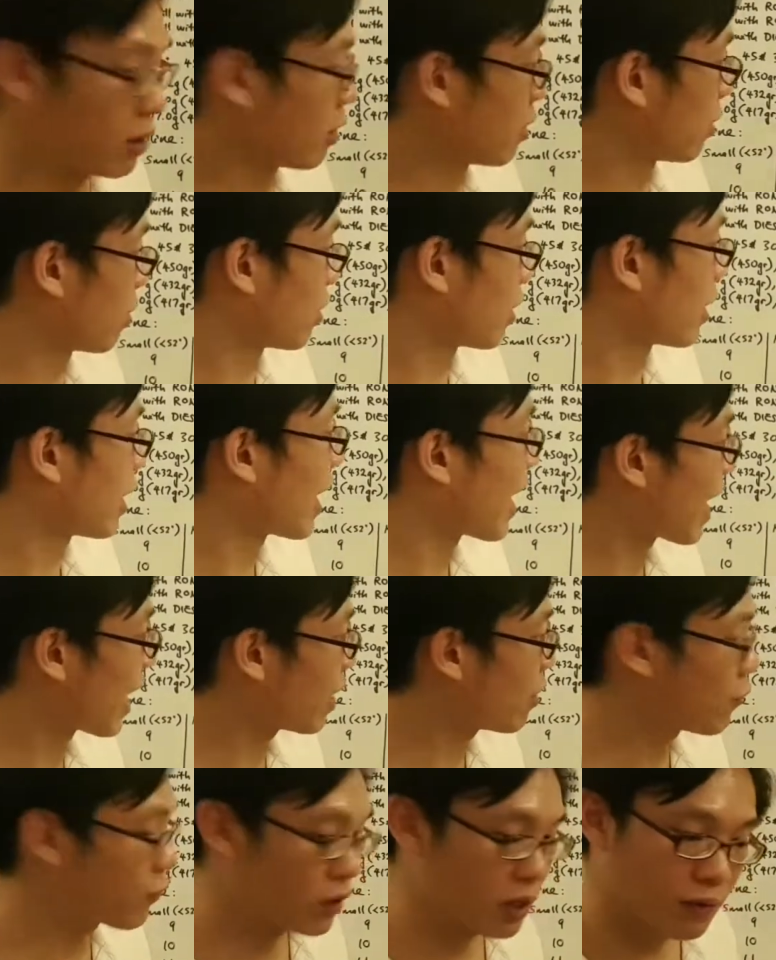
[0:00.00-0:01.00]
uh,
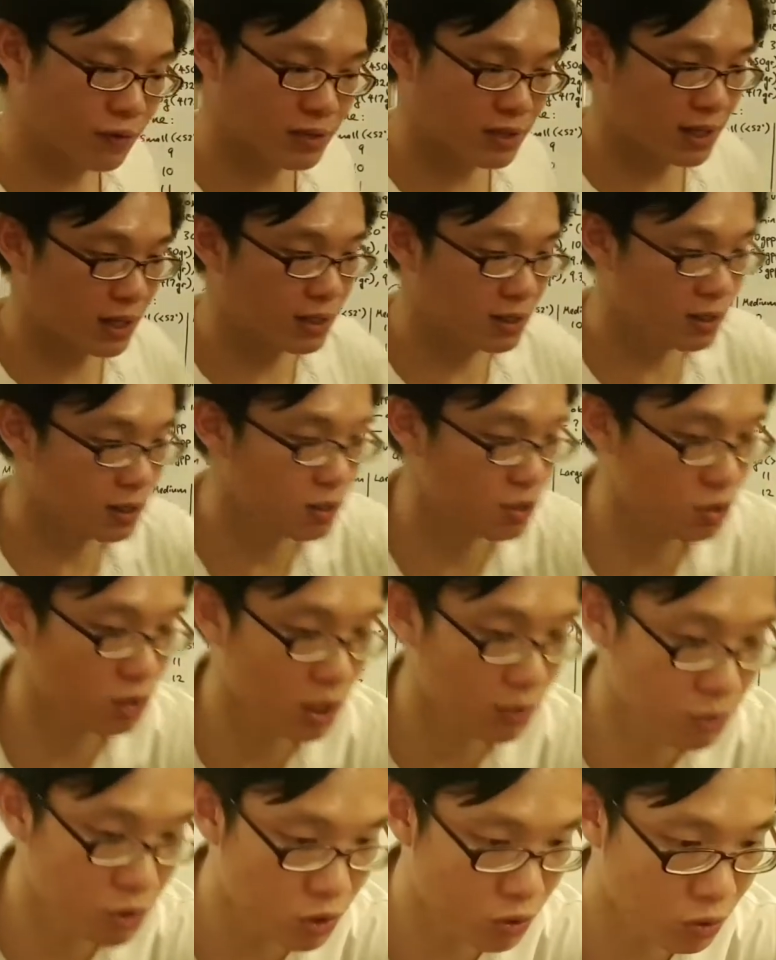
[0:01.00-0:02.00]
high front of center, so
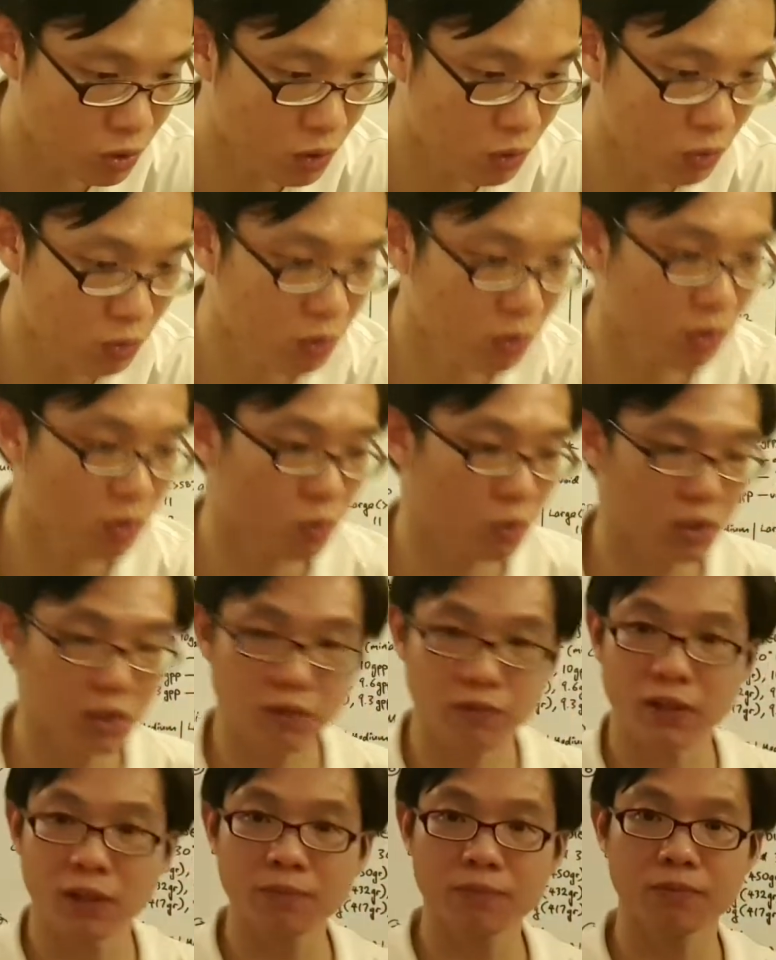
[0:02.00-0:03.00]
let me show you one
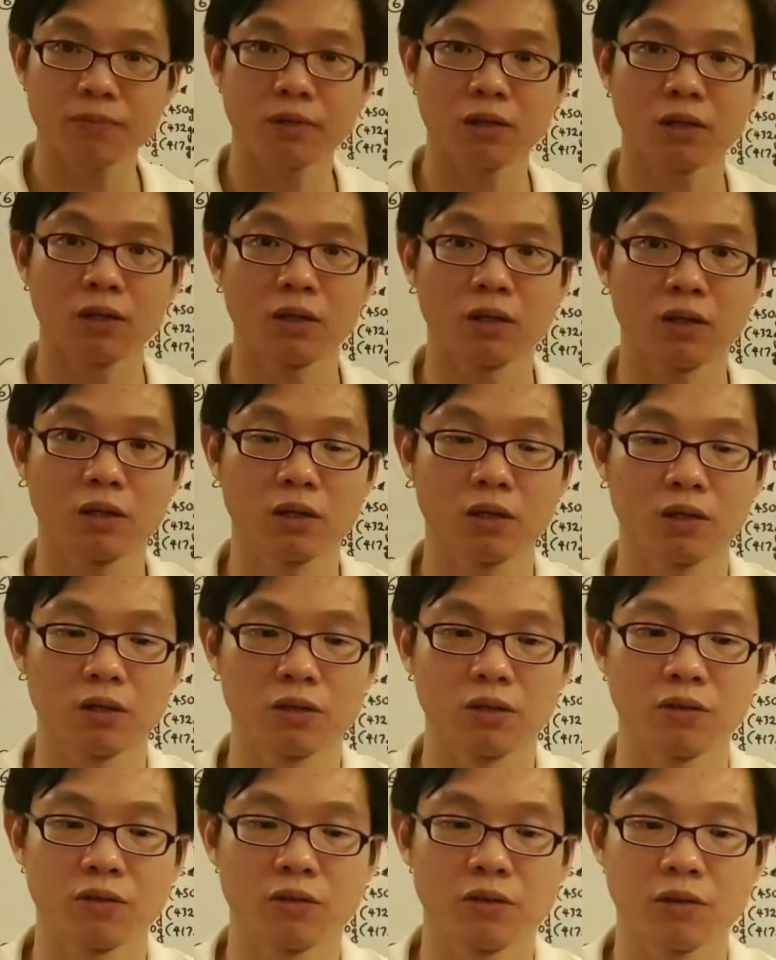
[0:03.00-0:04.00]
of them.
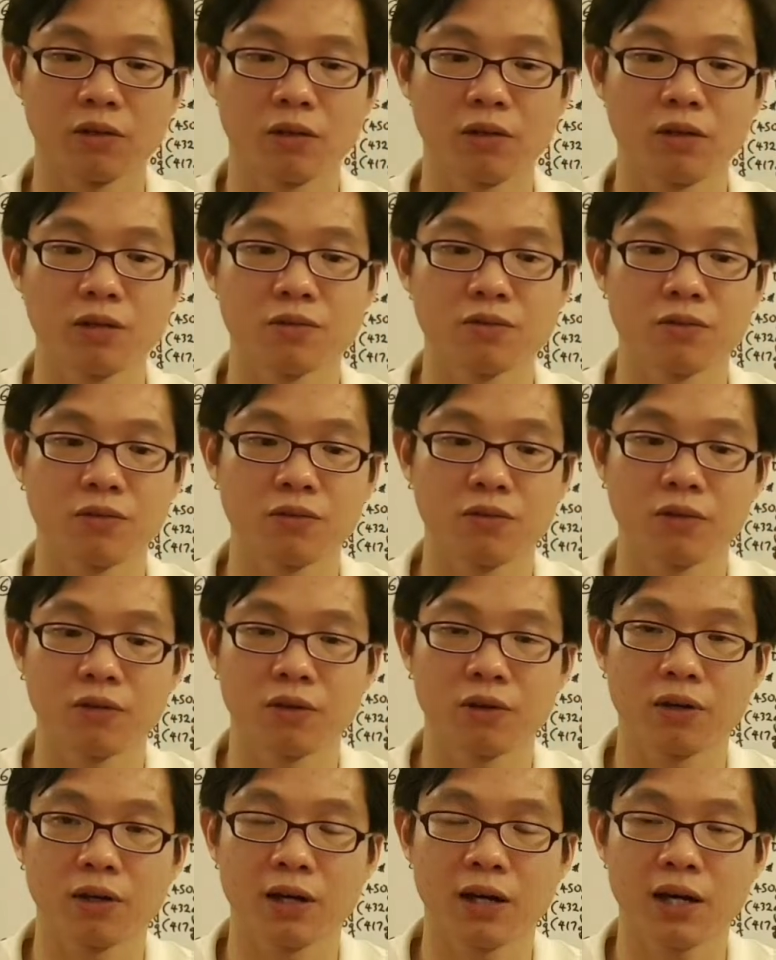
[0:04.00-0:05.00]
It is
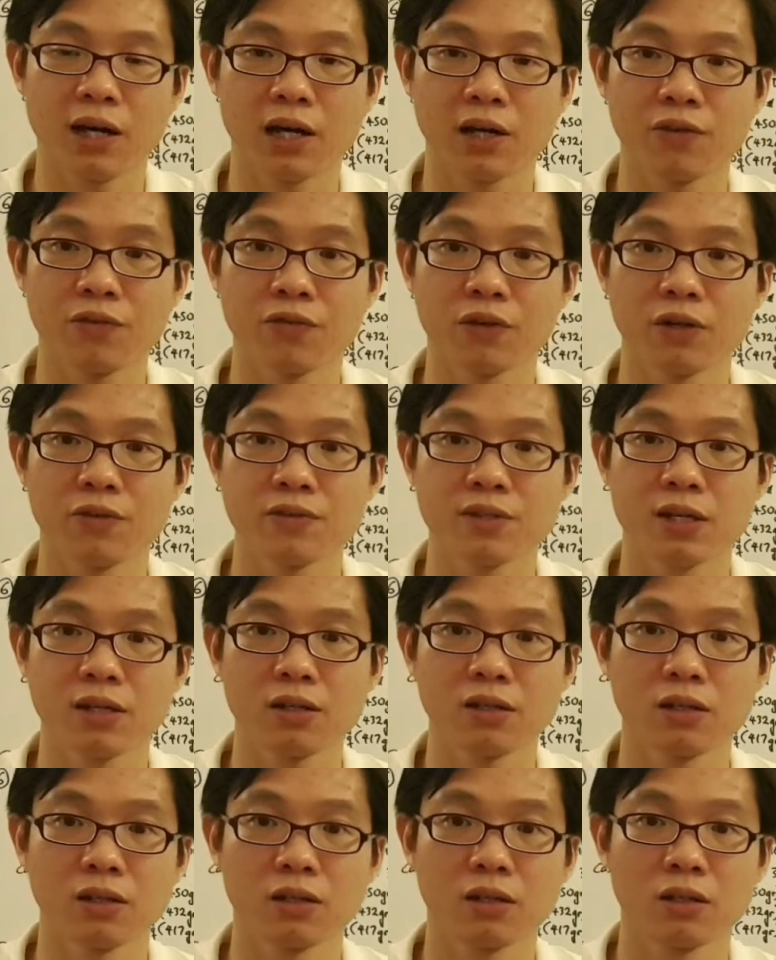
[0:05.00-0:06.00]
high front of
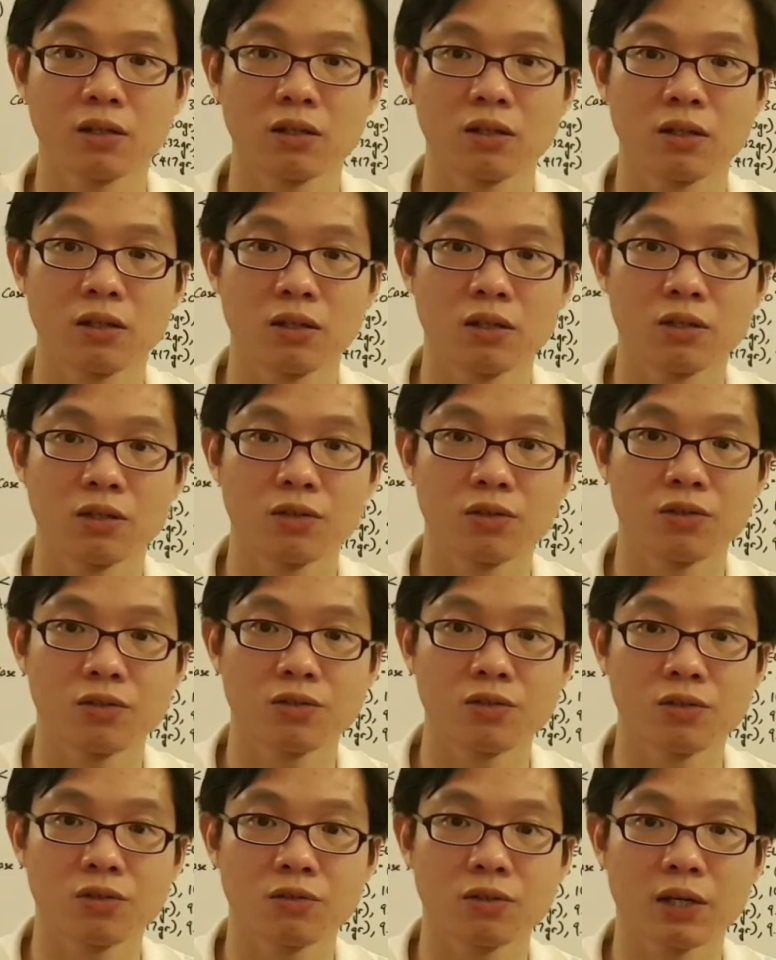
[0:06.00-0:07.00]
center,
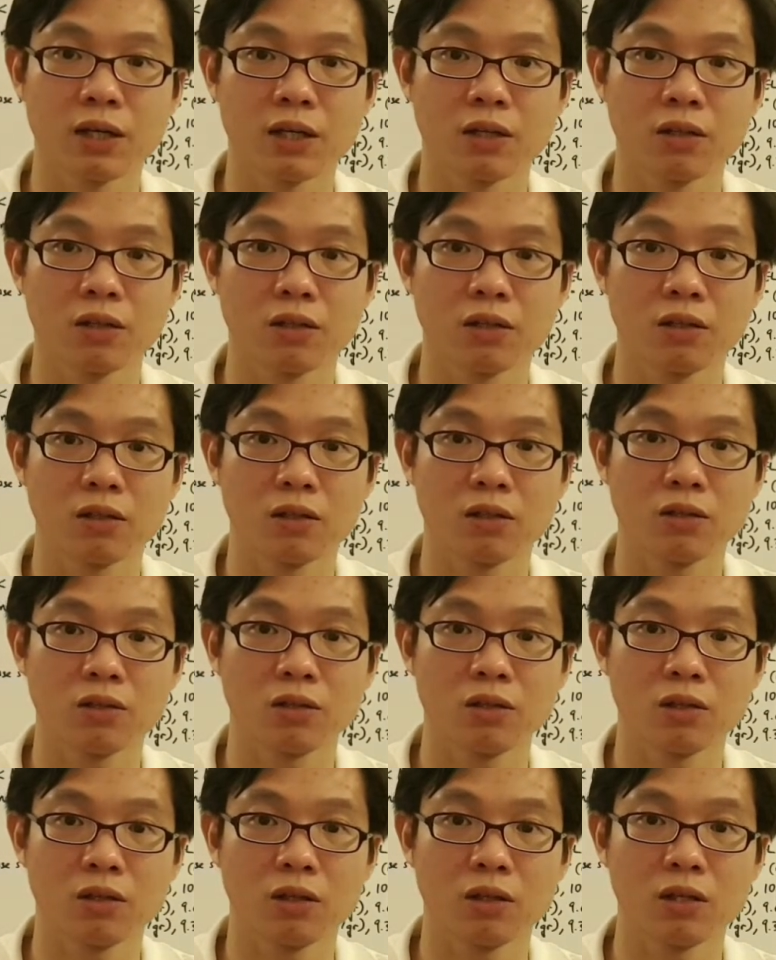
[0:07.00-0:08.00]
so that
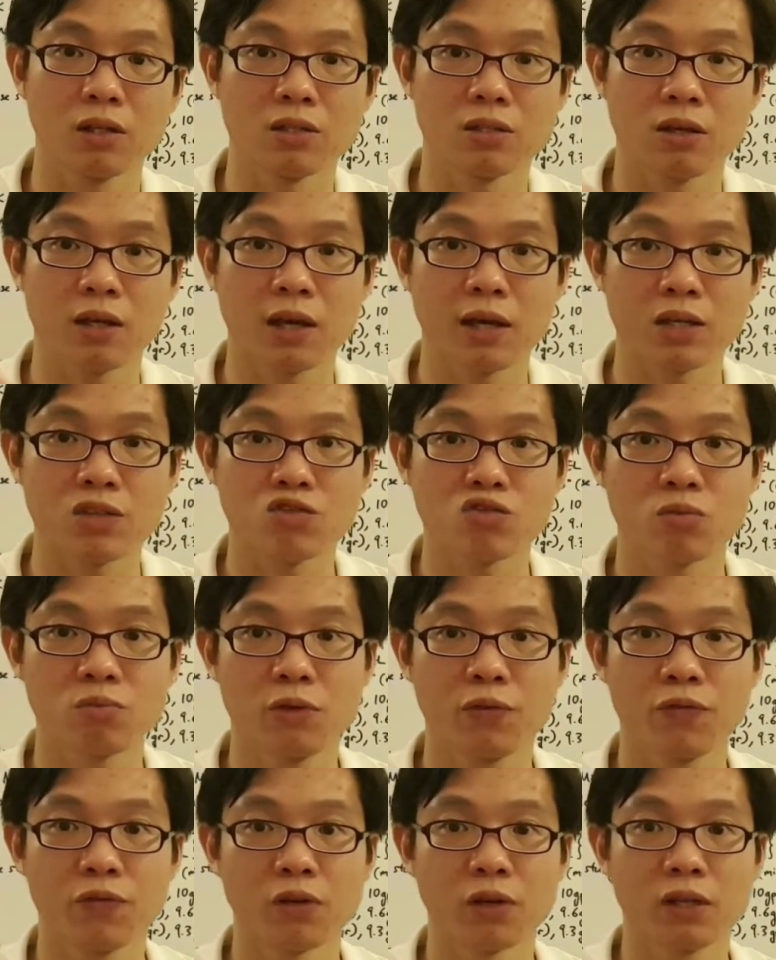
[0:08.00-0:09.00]
it is
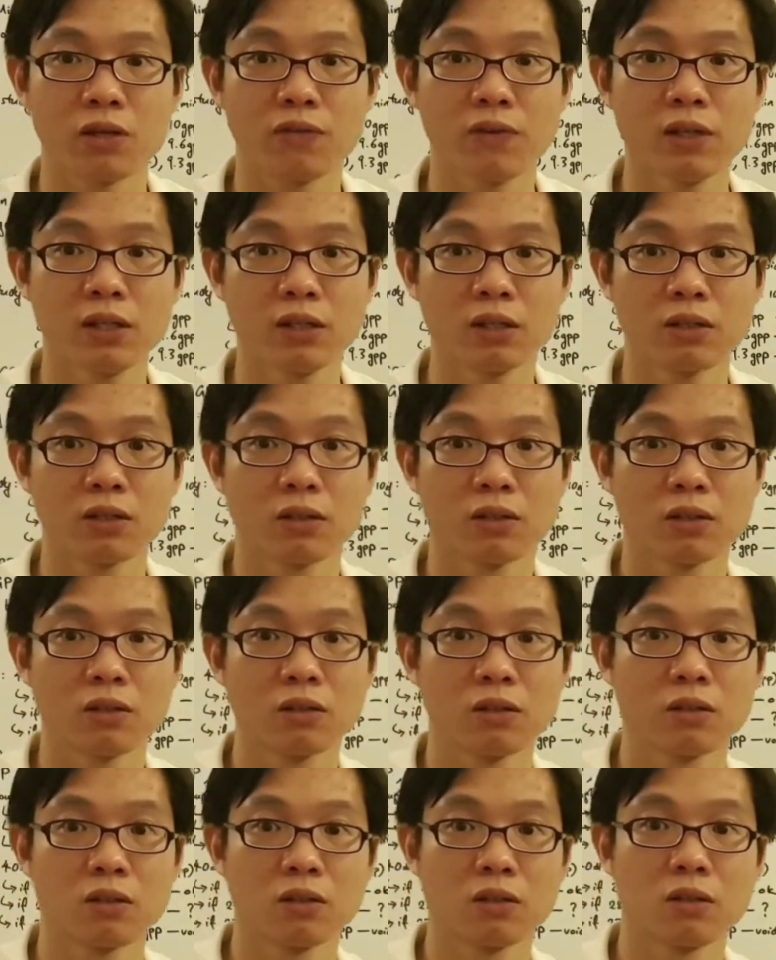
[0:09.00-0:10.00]
extremely forgiving
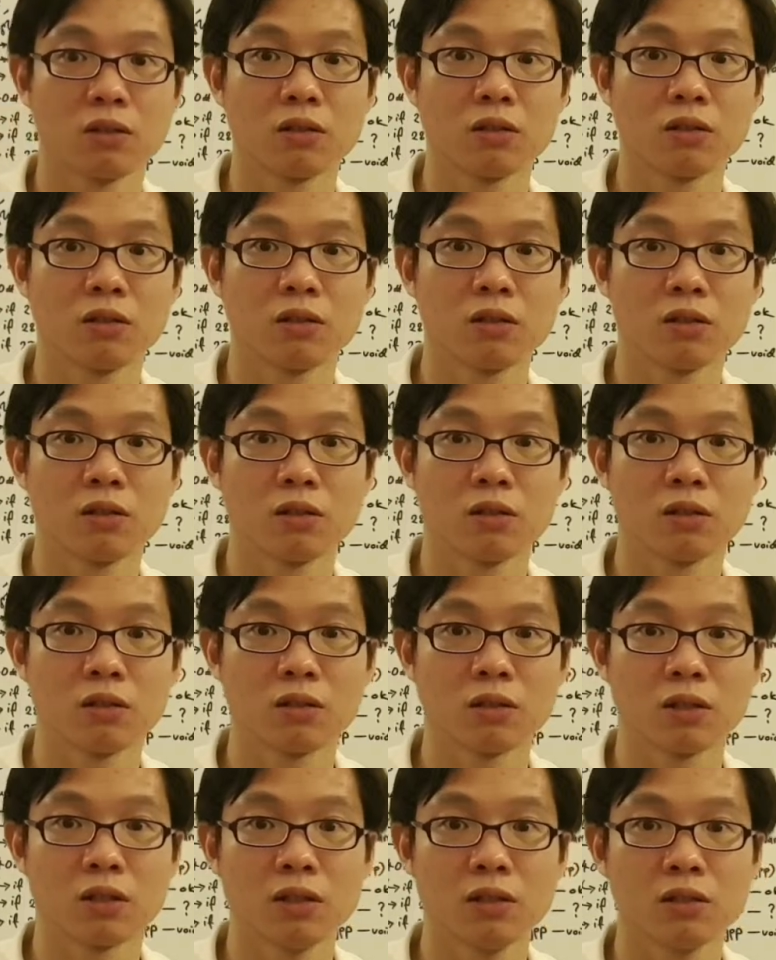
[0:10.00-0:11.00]

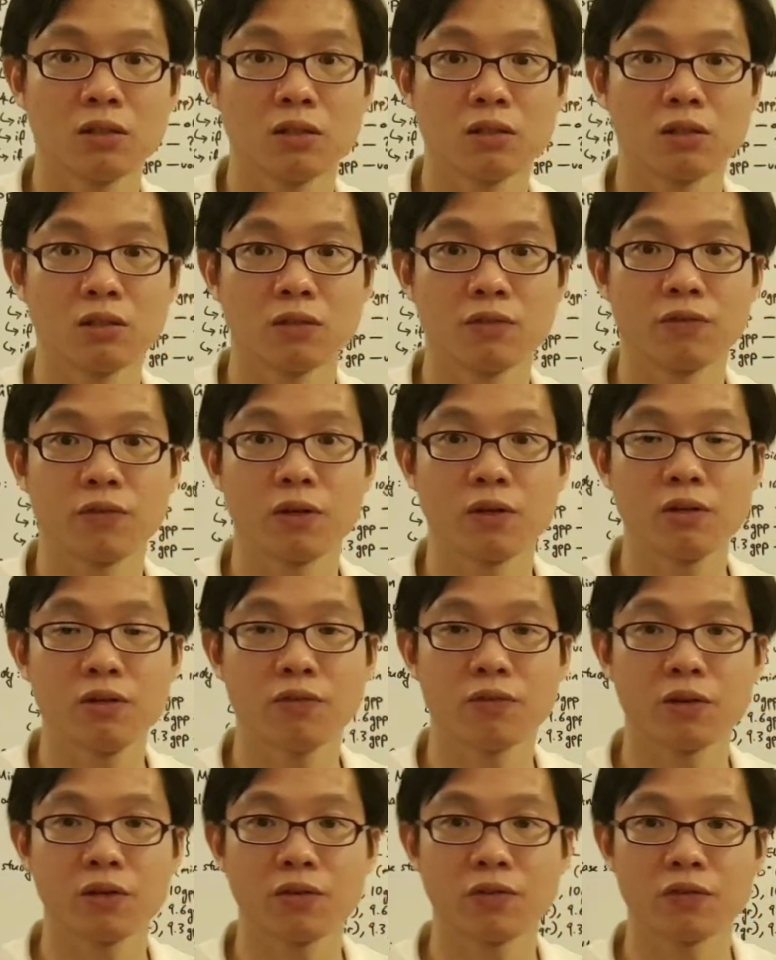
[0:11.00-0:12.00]
Okay. Very,
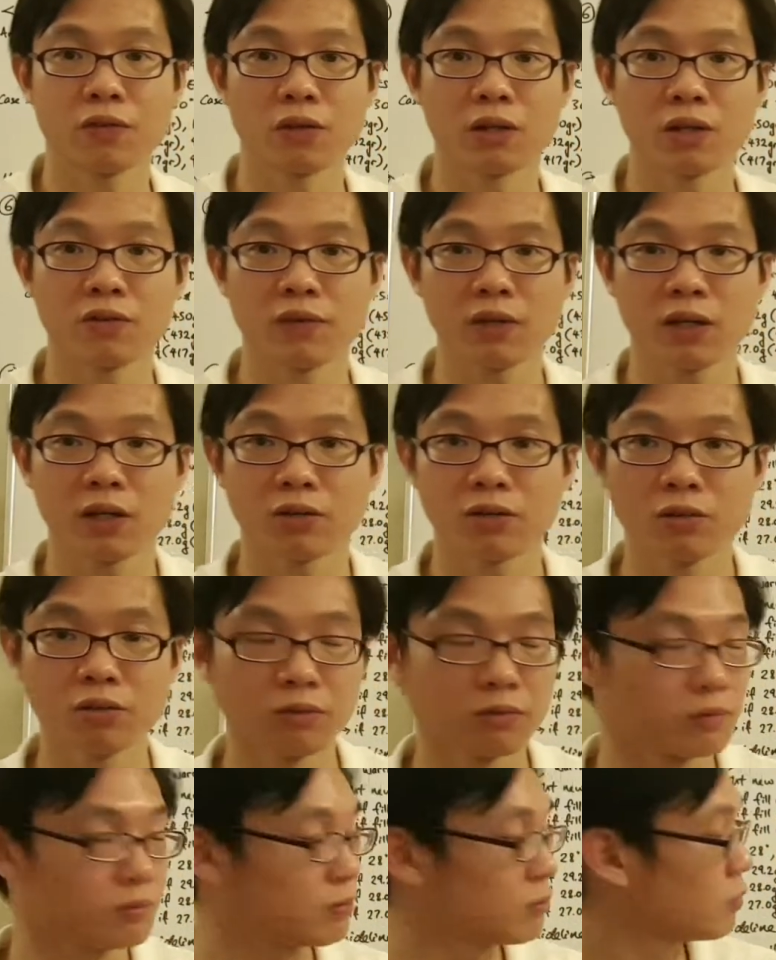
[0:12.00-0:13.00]
very forgiving
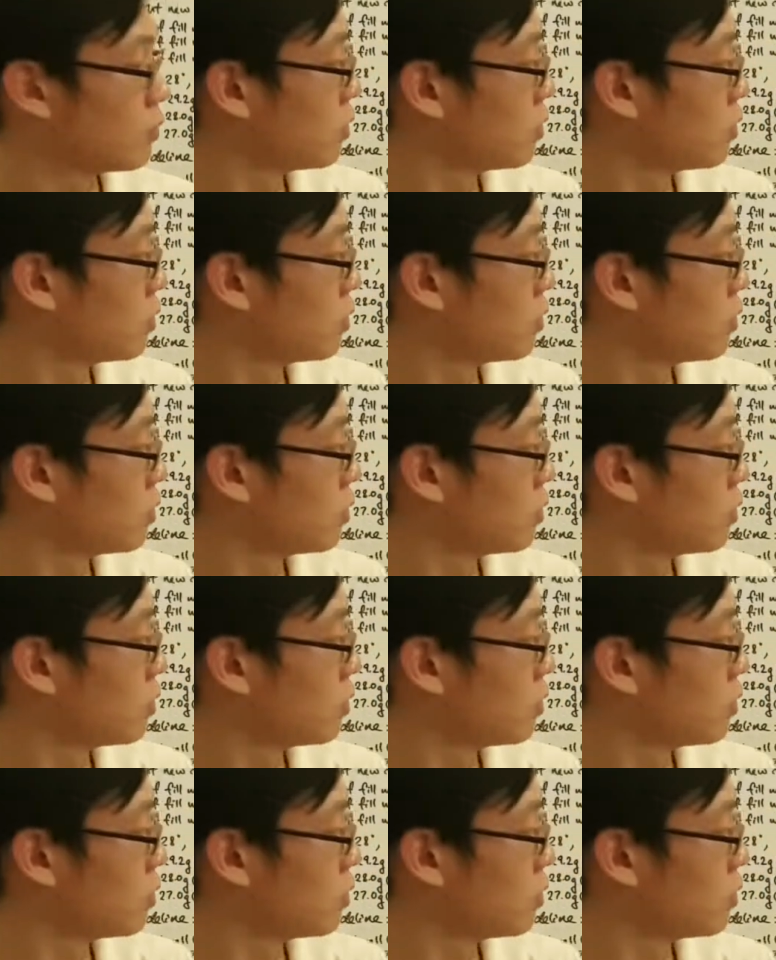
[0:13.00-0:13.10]
arrow.